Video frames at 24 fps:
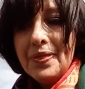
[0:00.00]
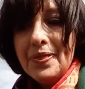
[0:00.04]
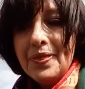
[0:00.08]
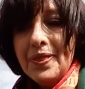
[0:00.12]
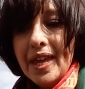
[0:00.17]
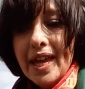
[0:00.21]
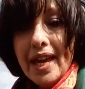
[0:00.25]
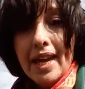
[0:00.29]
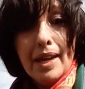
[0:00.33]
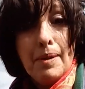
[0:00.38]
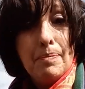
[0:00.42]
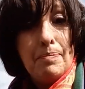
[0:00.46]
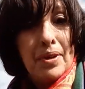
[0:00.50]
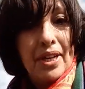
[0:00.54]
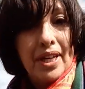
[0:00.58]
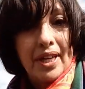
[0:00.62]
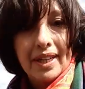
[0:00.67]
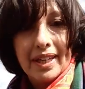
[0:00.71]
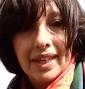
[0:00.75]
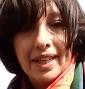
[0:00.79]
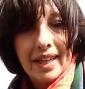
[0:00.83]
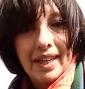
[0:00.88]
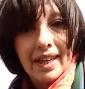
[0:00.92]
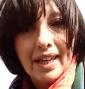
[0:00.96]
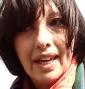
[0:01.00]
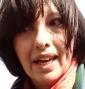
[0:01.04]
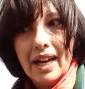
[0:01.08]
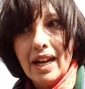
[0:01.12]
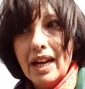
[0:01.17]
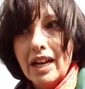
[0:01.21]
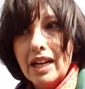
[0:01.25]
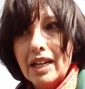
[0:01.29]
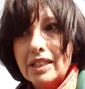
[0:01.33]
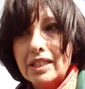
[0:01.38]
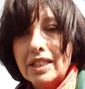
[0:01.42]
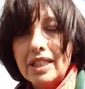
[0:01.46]
they
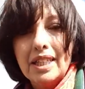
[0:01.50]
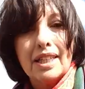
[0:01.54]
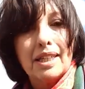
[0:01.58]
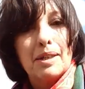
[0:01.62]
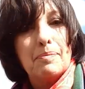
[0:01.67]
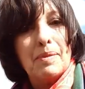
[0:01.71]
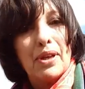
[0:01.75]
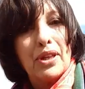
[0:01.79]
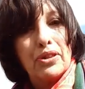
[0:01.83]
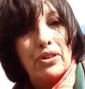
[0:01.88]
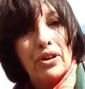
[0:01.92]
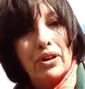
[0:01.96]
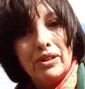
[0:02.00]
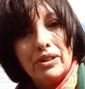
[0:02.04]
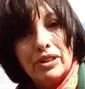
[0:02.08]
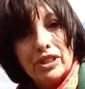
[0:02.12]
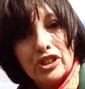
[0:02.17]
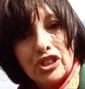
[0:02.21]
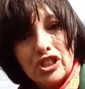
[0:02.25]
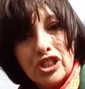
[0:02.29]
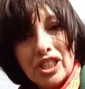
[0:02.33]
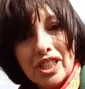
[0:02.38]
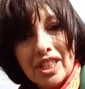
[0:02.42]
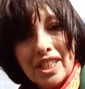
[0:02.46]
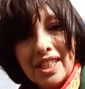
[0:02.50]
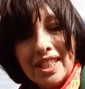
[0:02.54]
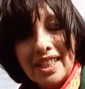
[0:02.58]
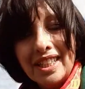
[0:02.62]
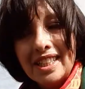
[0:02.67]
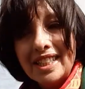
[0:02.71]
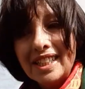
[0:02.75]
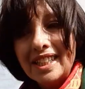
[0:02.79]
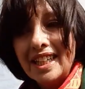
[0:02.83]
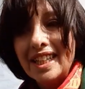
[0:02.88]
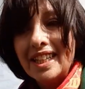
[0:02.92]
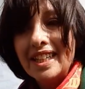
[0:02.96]
pick Greek
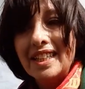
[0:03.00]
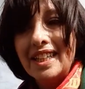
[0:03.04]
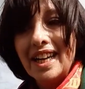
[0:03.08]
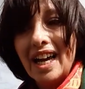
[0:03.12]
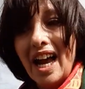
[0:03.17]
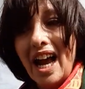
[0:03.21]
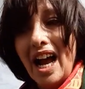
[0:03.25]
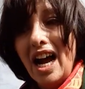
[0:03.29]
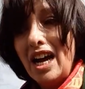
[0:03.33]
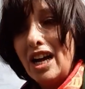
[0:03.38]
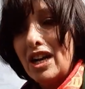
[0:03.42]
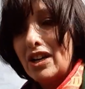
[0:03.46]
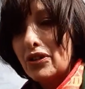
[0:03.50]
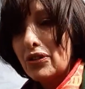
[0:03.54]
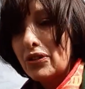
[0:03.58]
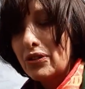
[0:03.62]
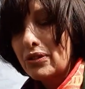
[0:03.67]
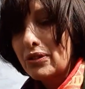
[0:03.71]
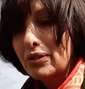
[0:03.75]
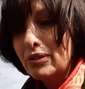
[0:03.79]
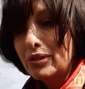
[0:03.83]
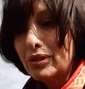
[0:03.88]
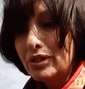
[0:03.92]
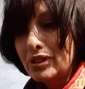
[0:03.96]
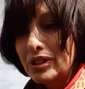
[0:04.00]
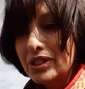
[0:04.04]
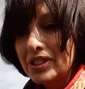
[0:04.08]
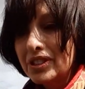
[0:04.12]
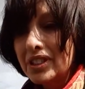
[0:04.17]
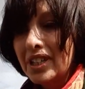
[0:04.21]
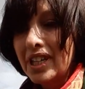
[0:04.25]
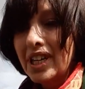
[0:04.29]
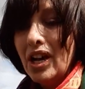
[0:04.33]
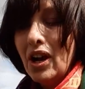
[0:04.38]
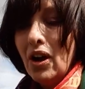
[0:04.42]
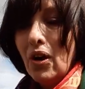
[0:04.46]
mythology, King Arthur,